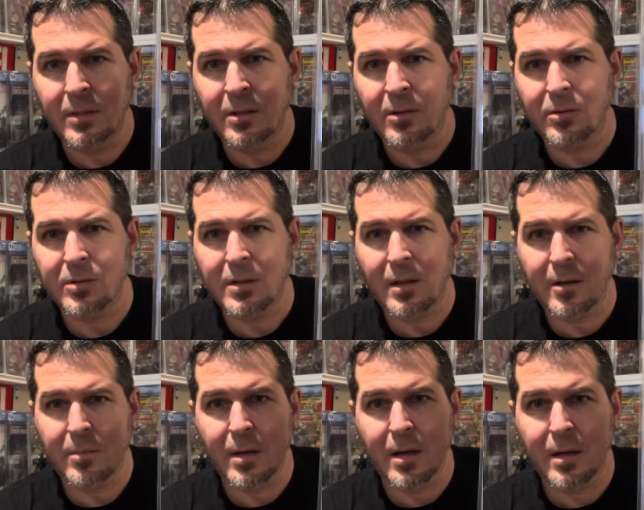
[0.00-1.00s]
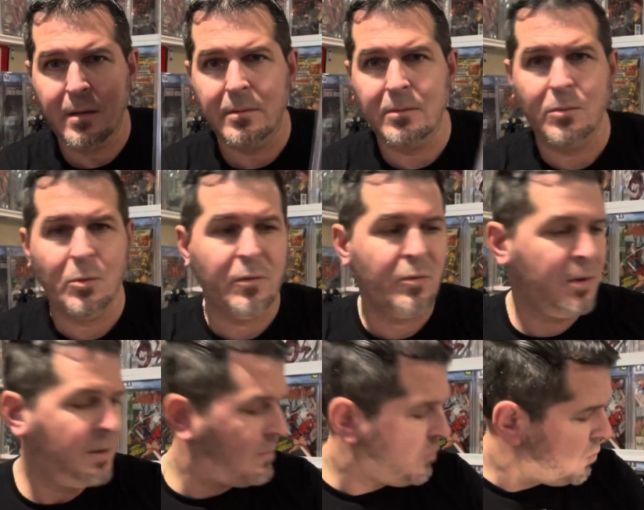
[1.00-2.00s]
Chris Claremont, Wolverine
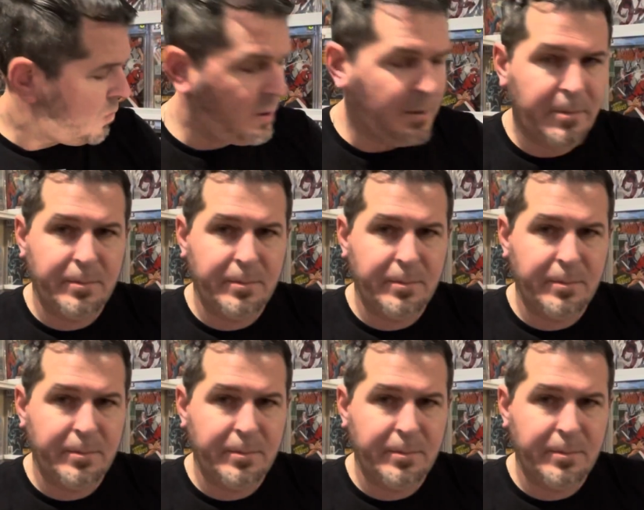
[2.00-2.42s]
number 1.